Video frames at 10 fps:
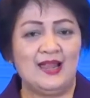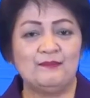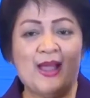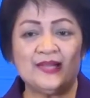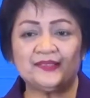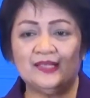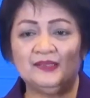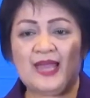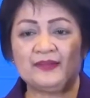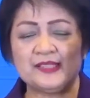But
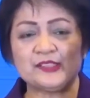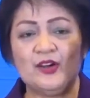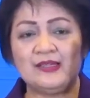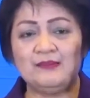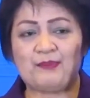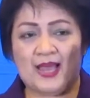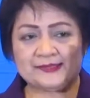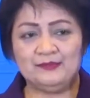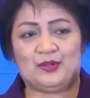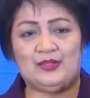that is only
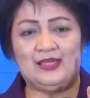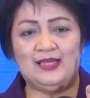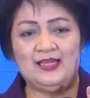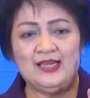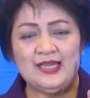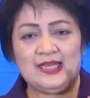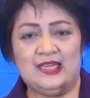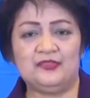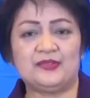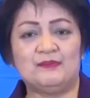possible
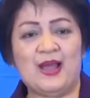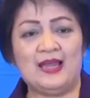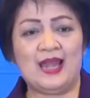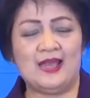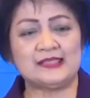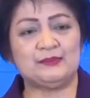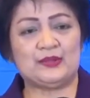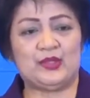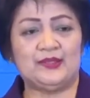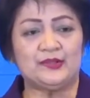if the balance
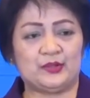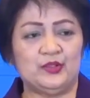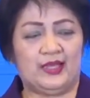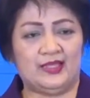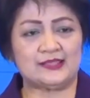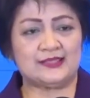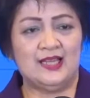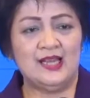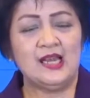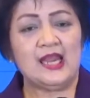between the two is
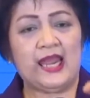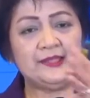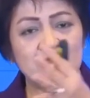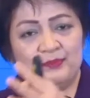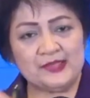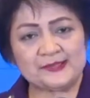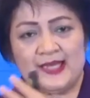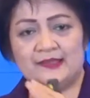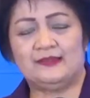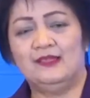
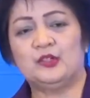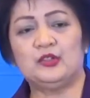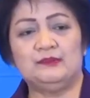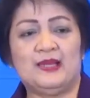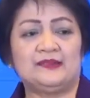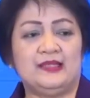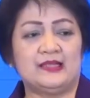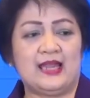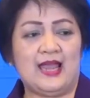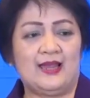80% good
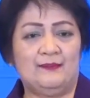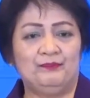bacteria